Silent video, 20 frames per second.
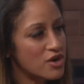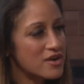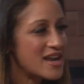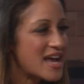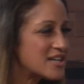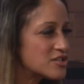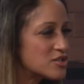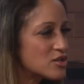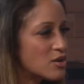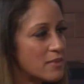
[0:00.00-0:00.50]

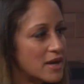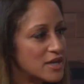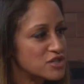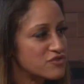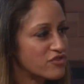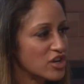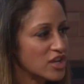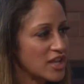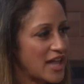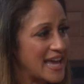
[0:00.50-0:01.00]
not so much
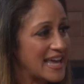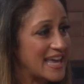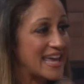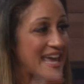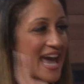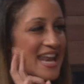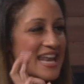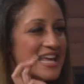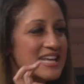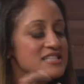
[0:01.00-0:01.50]
for like
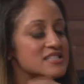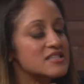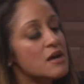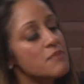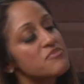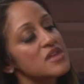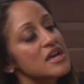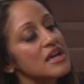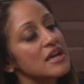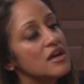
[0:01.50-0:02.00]
getting
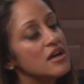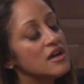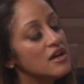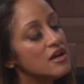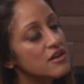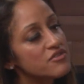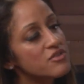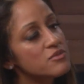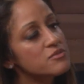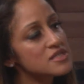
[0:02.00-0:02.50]
something
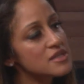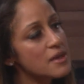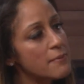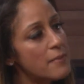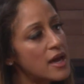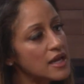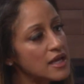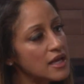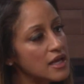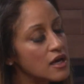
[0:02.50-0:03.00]
from
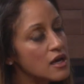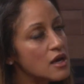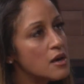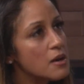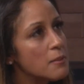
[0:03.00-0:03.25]
somebody,